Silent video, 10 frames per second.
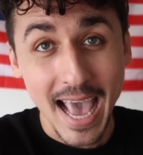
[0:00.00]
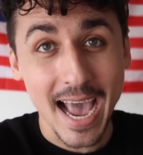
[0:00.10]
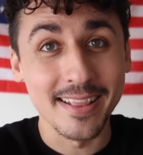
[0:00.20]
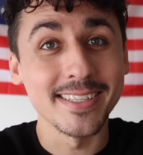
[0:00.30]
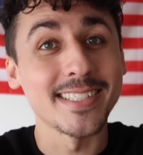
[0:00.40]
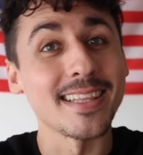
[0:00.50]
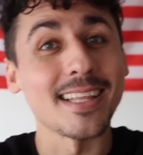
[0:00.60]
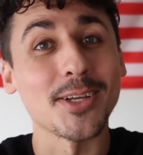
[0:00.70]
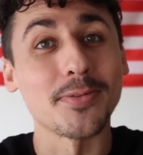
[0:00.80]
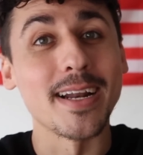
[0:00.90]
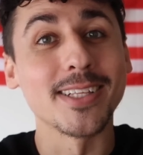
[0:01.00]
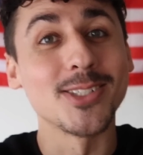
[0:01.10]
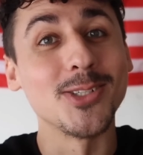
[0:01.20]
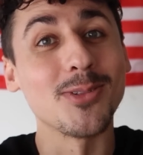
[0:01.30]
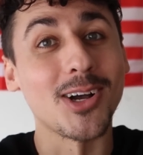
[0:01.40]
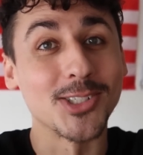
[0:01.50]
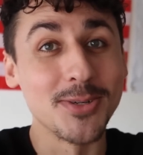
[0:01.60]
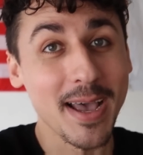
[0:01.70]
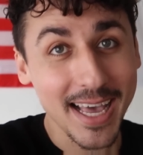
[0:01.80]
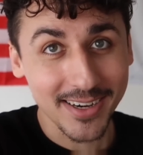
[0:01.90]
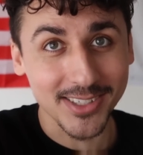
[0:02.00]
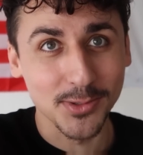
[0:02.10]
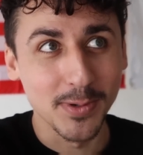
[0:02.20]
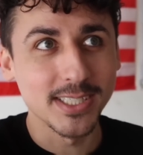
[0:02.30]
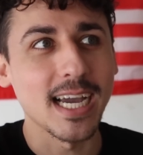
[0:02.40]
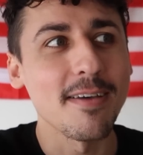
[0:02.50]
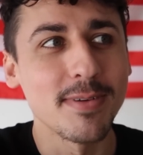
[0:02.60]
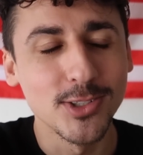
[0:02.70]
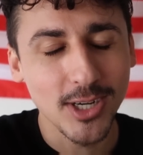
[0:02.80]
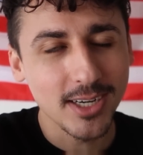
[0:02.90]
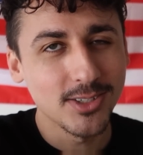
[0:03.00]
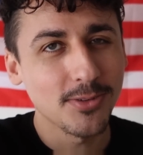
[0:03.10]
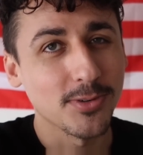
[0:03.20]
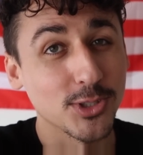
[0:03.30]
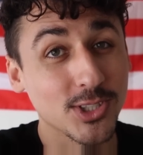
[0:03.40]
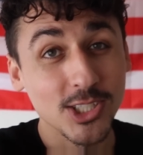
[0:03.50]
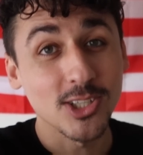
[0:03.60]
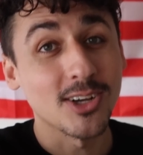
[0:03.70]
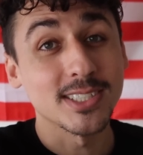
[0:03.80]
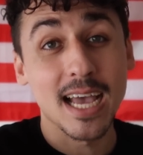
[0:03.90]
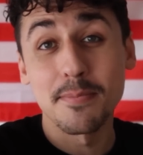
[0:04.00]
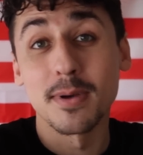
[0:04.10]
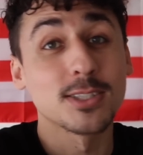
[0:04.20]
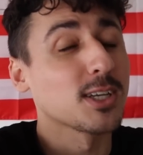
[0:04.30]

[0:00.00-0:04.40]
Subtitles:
and they said that they're ready to do long tube headers, which I've been trying to do for such a long time.